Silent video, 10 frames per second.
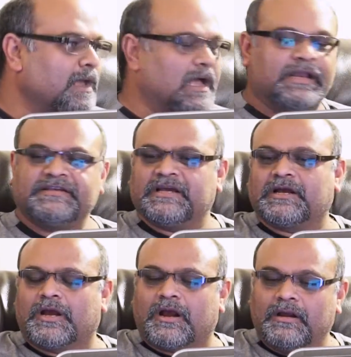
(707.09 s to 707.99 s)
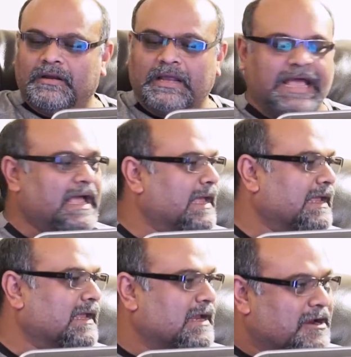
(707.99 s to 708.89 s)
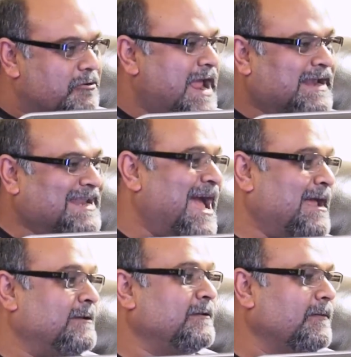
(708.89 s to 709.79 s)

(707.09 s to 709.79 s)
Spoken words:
And as a granddad,